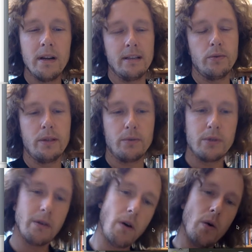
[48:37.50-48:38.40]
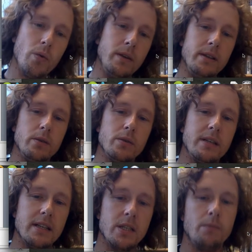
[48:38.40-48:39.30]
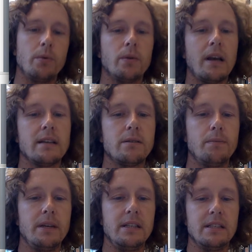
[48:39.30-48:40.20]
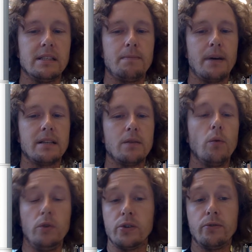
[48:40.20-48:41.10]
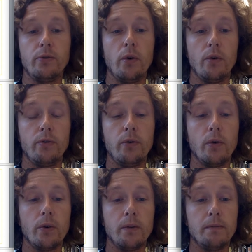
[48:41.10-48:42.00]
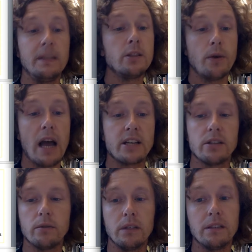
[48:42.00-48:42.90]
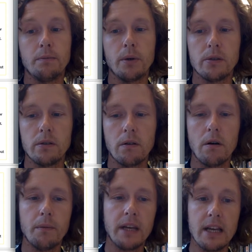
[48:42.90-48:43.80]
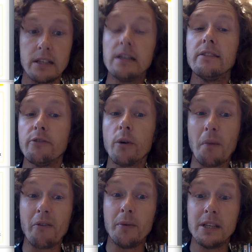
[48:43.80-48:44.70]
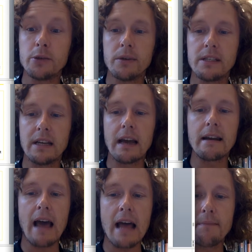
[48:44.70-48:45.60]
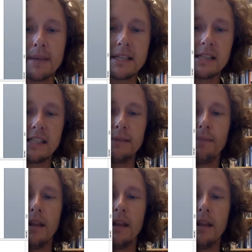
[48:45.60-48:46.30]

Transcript: Twitter was not only used here to broadcast opinions, but also for interaction or interpersonal communication in form of retweeting and @messaging.